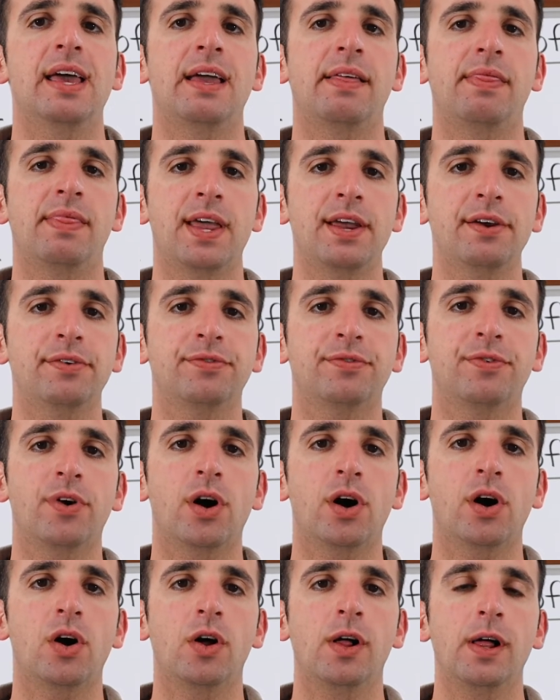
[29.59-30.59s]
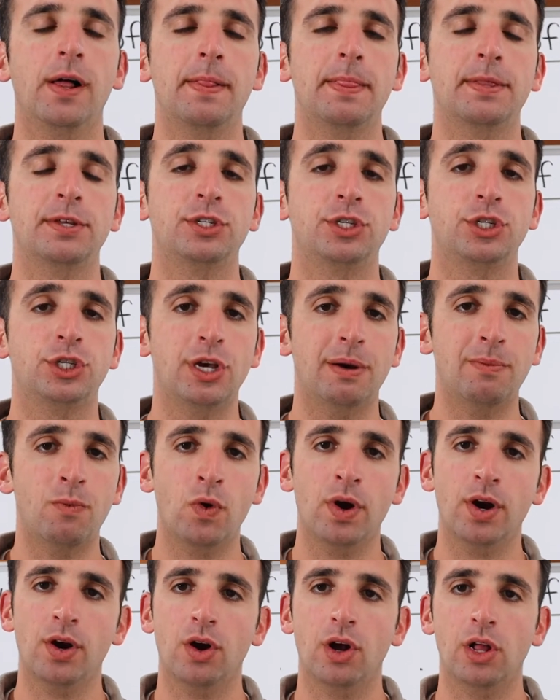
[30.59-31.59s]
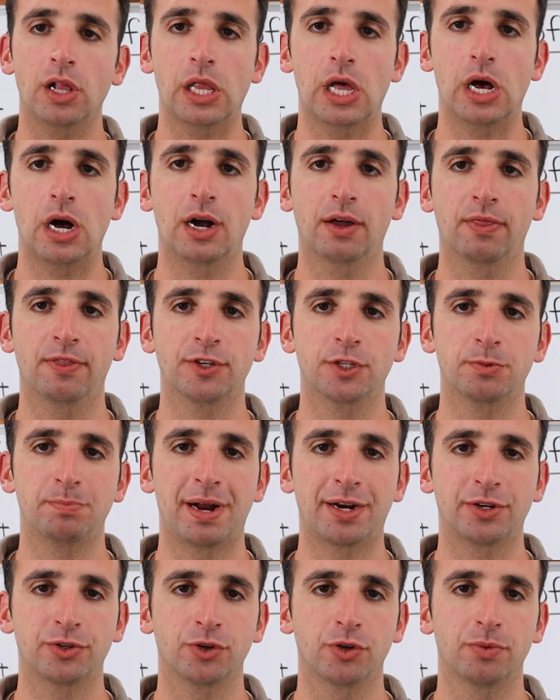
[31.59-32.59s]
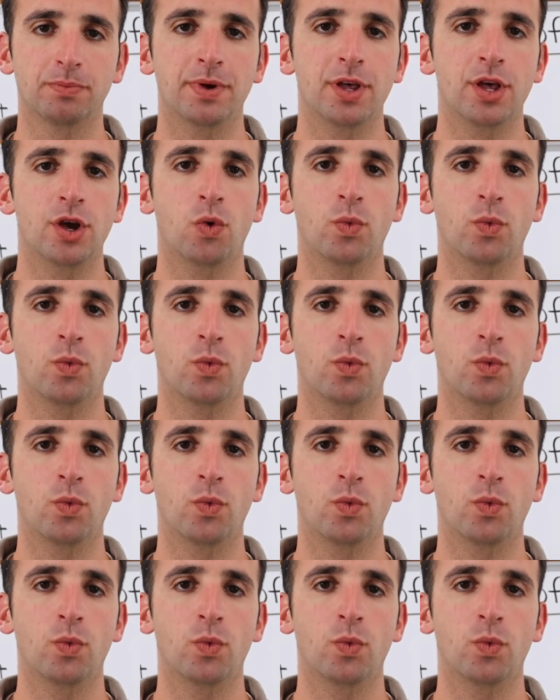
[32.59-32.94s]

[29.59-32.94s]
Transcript: and they fall somewhere along the spectrum.